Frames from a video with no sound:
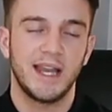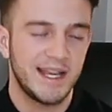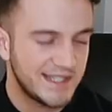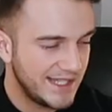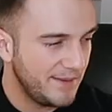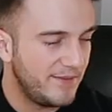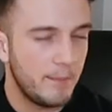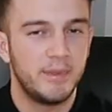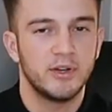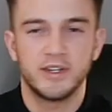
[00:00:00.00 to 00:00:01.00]
last tip for
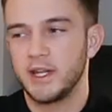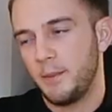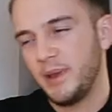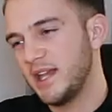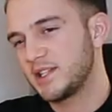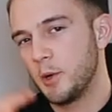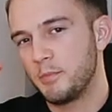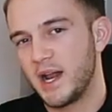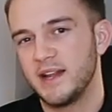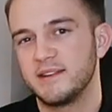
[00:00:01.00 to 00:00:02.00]
building a personal
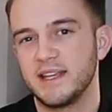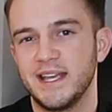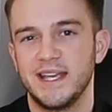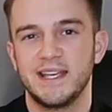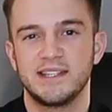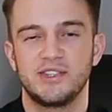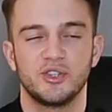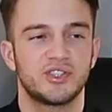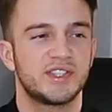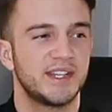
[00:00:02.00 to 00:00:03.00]
brand is
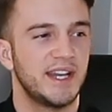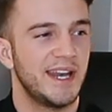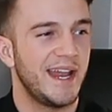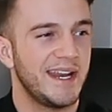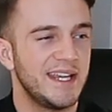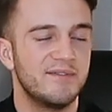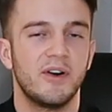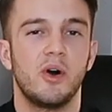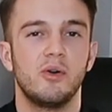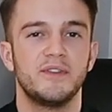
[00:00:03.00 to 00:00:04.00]
just to let it
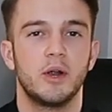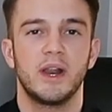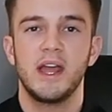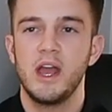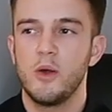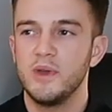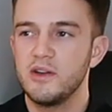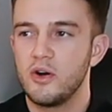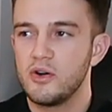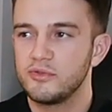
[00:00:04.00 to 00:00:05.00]
evolve you know like, we
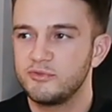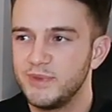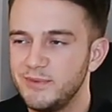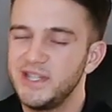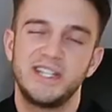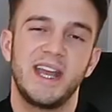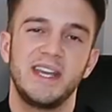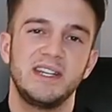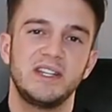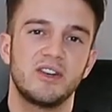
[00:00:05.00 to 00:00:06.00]
all we, we
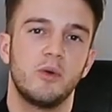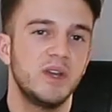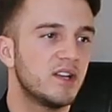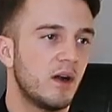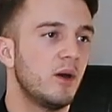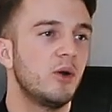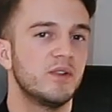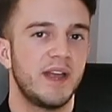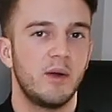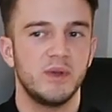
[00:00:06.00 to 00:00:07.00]
change you know we grow
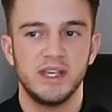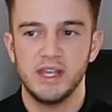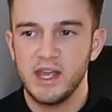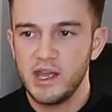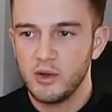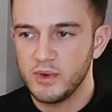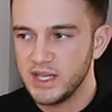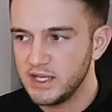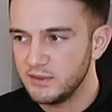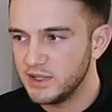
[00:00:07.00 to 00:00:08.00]
older we
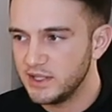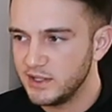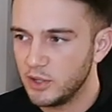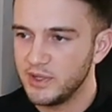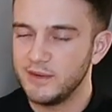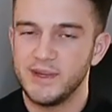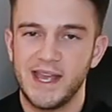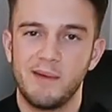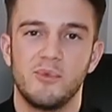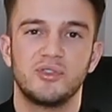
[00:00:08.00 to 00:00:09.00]
we, we, you know, we, we
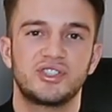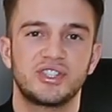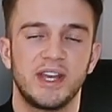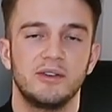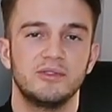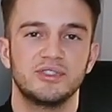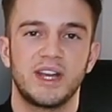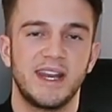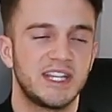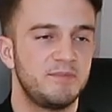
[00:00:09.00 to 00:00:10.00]
get more skills
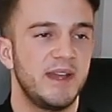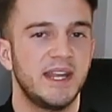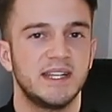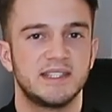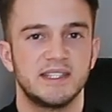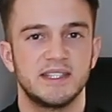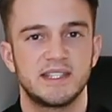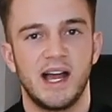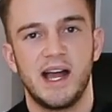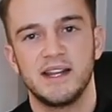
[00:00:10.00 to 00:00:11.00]
and
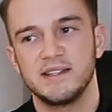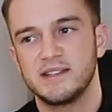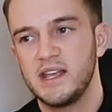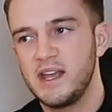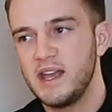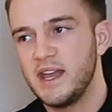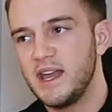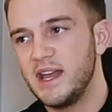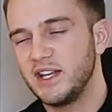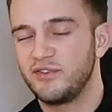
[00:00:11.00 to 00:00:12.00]
experiences and uh,
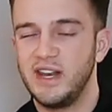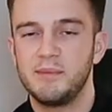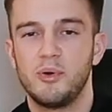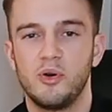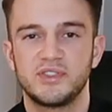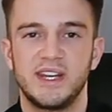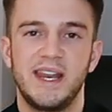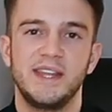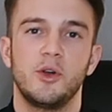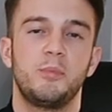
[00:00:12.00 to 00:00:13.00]
it's really important to
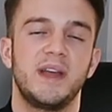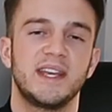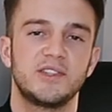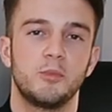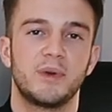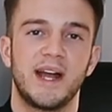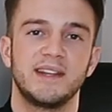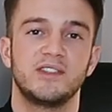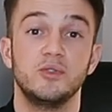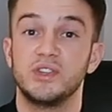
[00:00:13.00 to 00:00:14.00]
let your personal
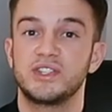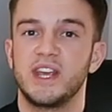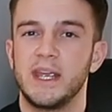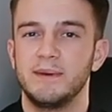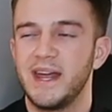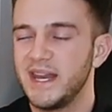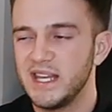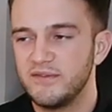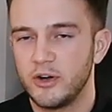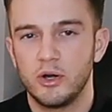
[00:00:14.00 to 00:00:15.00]
brand do the same, let it
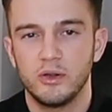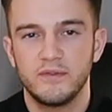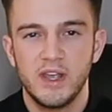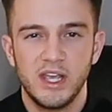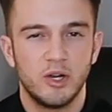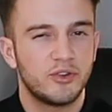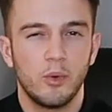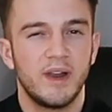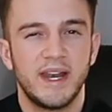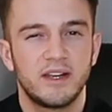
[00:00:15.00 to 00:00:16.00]
evolve, you know,
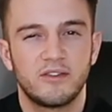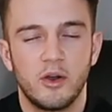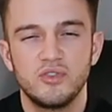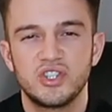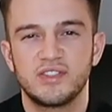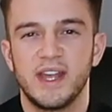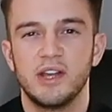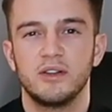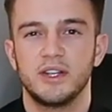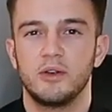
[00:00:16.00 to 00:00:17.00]
don't let it grow
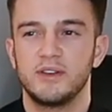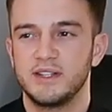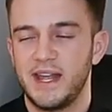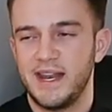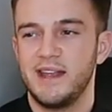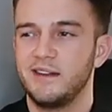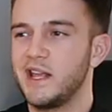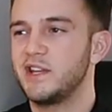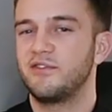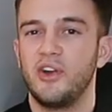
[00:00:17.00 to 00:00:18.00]
stale, you know, let it
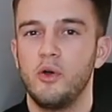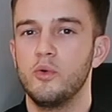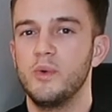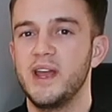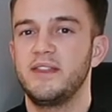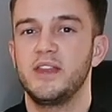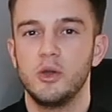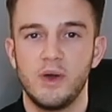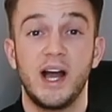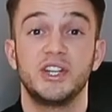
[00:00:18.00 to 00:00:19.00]
like grow with
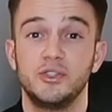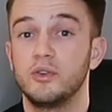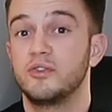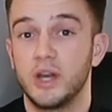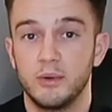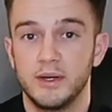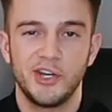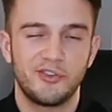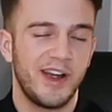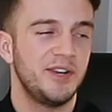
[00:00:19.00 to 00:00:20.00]
you as you're growing.
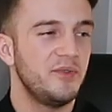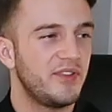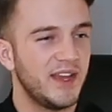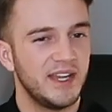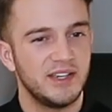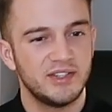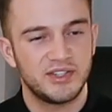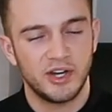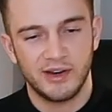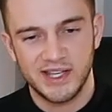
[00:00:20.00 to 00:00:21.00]
Try new things,
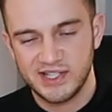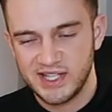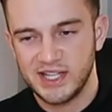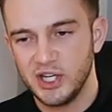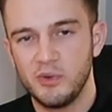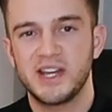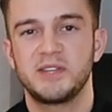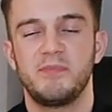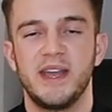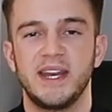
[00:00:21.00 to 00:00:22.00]
you know, like seek new
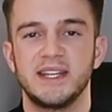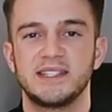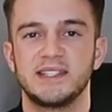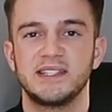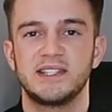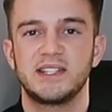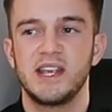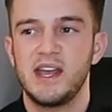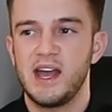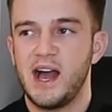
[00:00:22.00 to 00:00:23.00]
experiences,
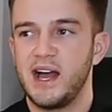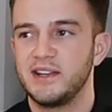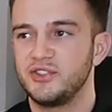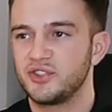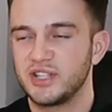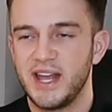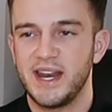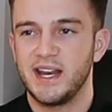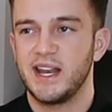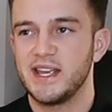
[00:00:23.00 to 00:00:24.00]
and just let
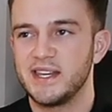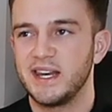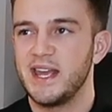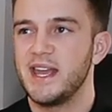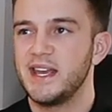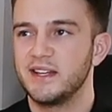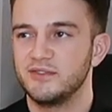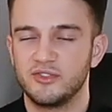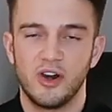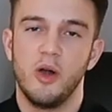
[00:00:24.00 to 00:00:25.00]
it like learn
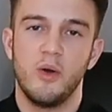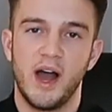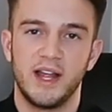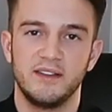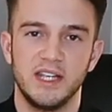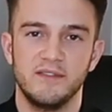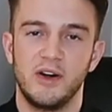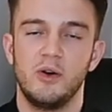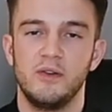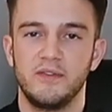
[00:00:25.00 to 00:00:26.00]
and grow and
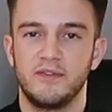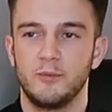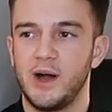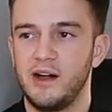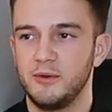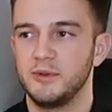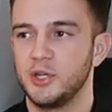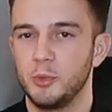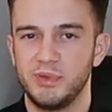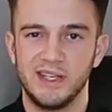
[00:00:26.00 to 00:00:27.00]
evolve while
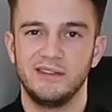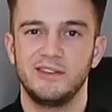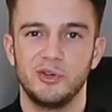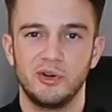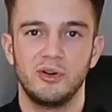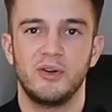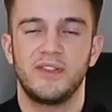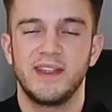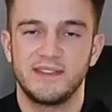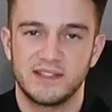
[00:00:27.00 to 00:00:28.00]
you know being your
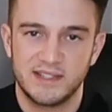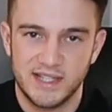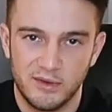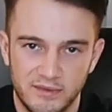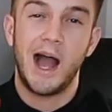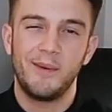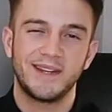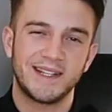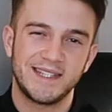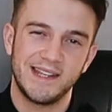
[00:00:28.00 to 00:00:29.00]
authentic self and with
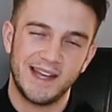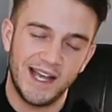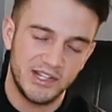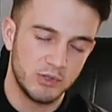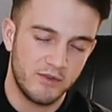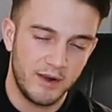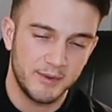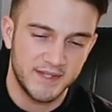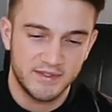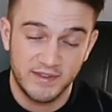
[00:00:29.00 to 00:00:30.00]
that said i do want to wrap
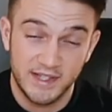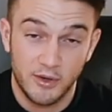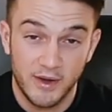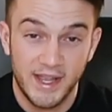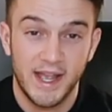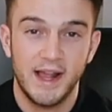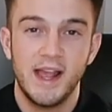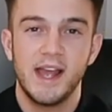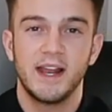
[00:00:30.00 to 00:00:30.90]
up this video here